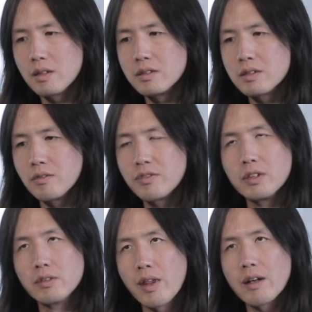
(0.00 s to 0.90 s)
instant
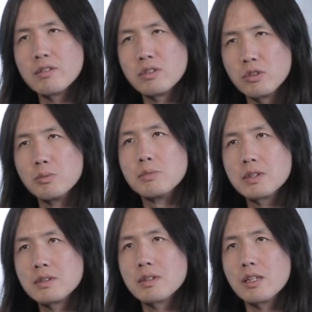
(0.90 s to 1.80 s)
feel of that zoom
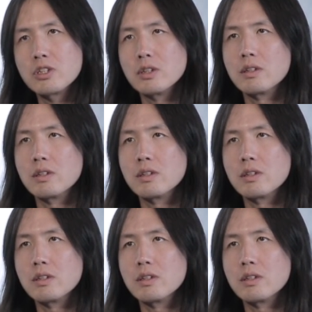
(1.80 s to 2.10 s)
sensation,